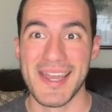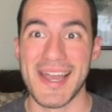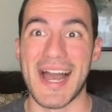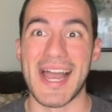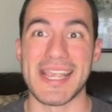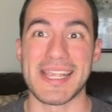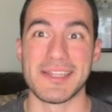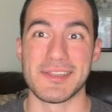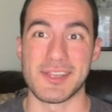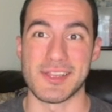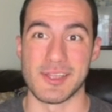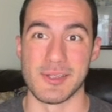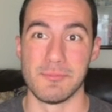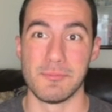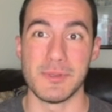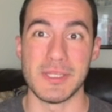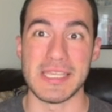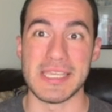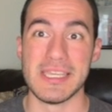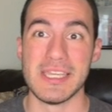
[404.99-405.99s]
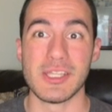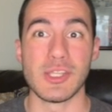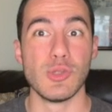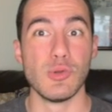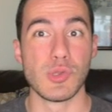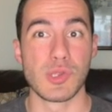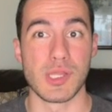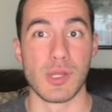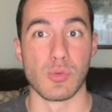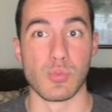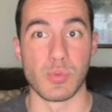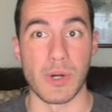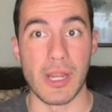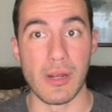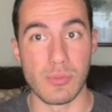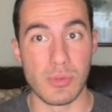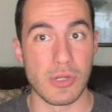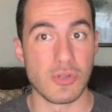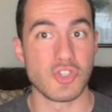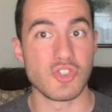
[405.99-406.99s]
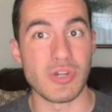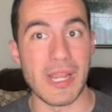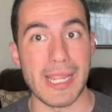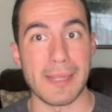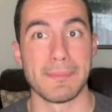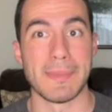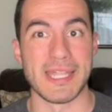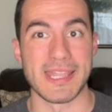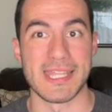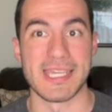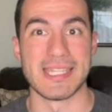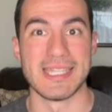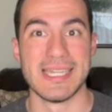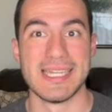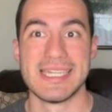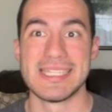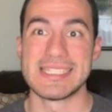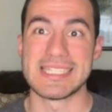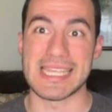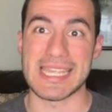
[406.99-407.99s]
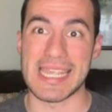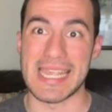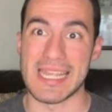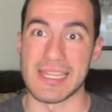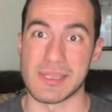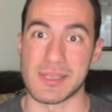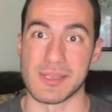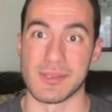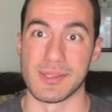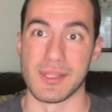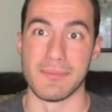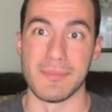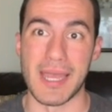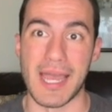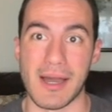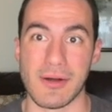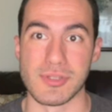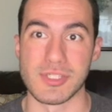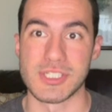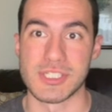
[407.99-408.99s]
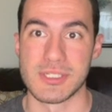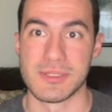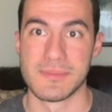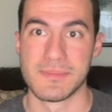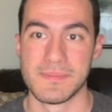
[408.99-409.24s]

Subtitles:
I could simply use the railroad track method to cancel them out.